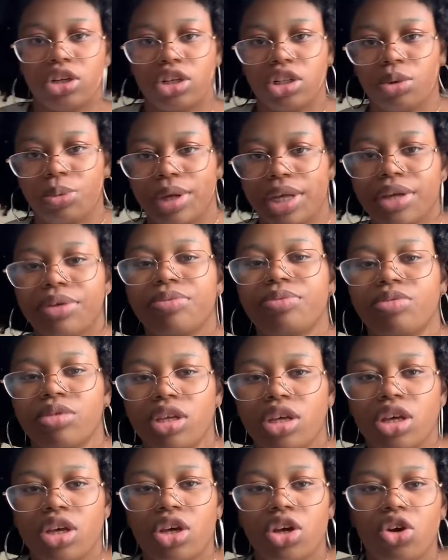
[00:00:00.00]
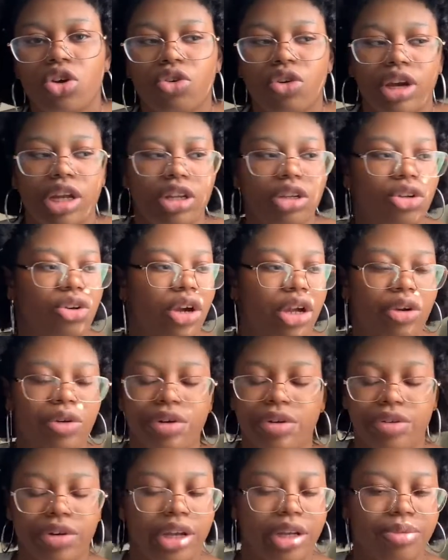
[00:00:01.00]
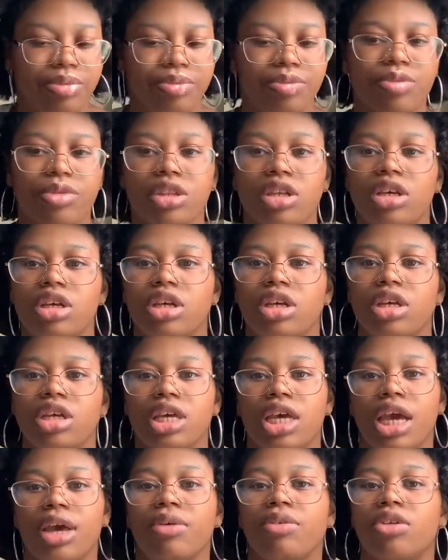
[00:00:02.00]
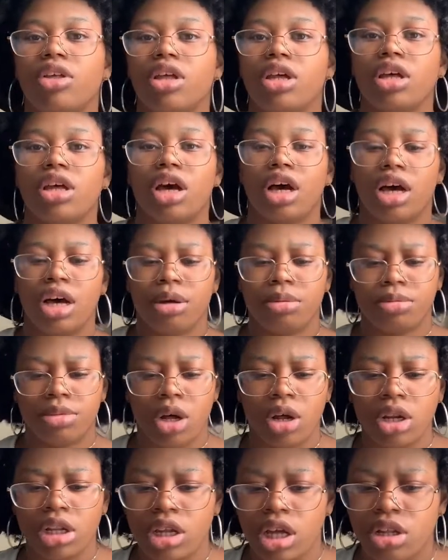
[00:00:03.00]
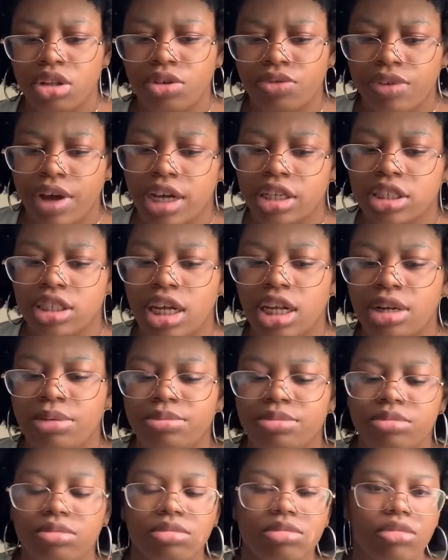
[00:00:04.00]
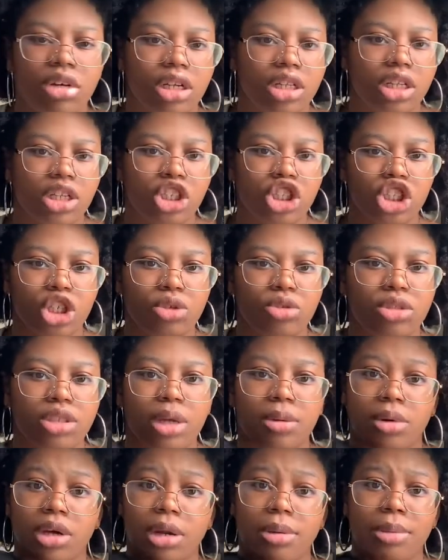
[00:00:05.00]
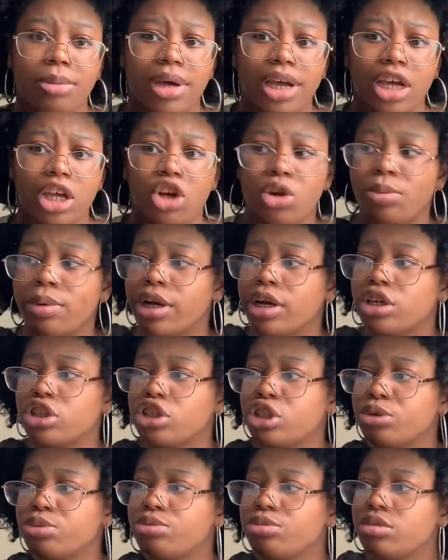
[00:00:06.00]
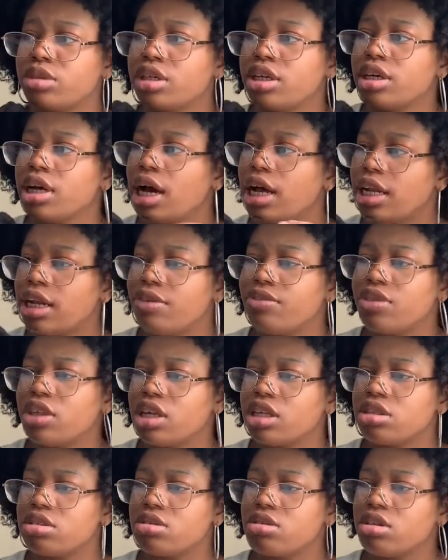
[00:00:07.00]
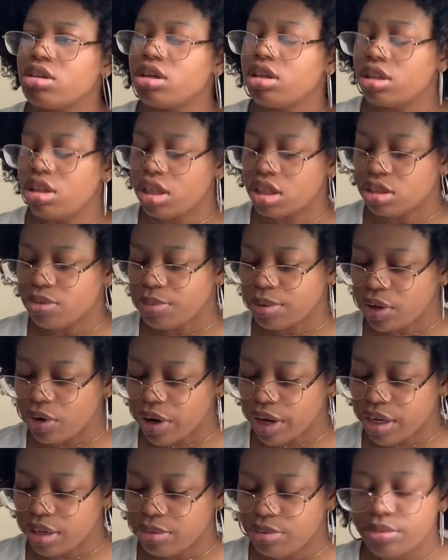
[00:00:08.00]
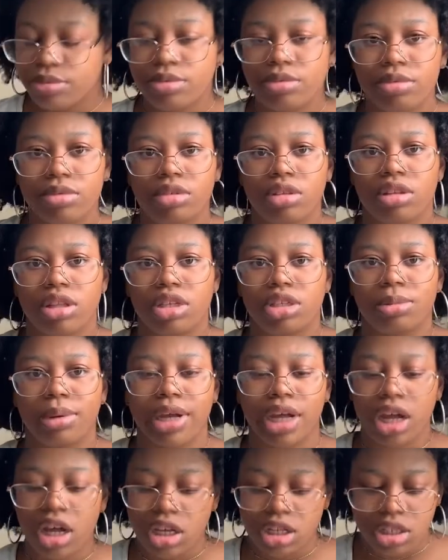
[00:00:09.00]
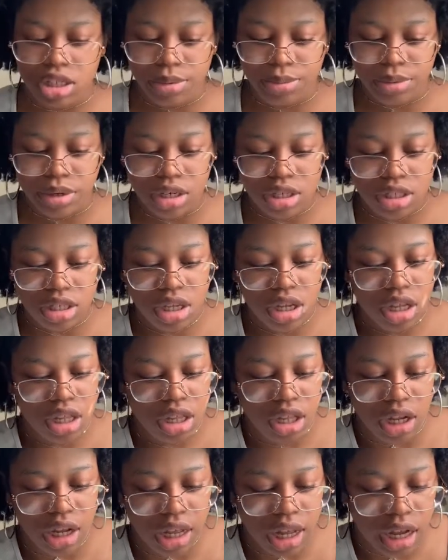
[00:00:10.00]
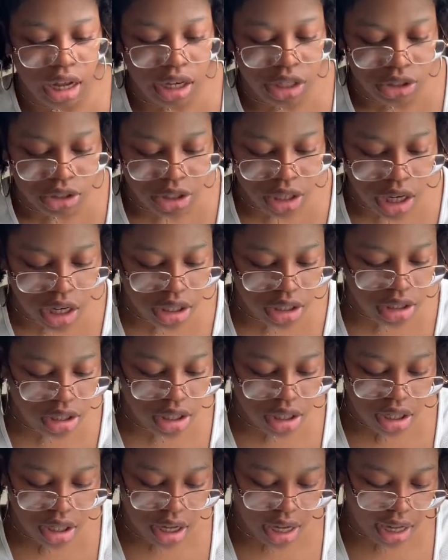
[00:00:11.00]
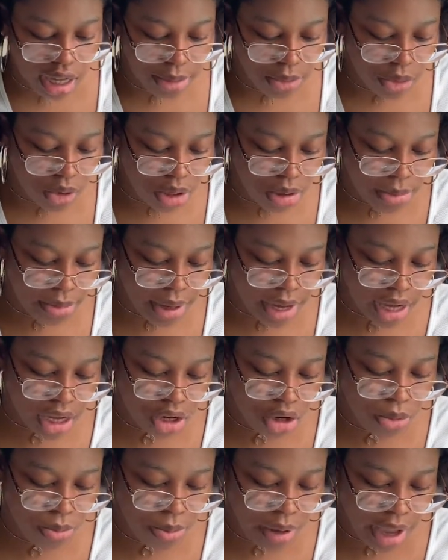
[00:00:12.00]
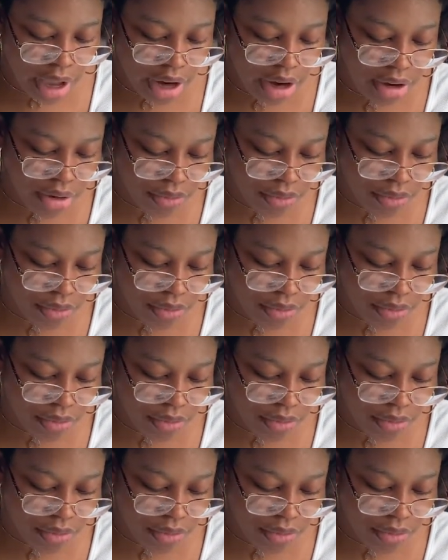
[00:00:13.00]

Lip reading: the week. Great. Okay. The only other fashion item are these shoes. I'm gonna be buying a new pair soon. I love these. These have been great. These are my Ugg Slippers. They're like $100. I am going to be buying a new pair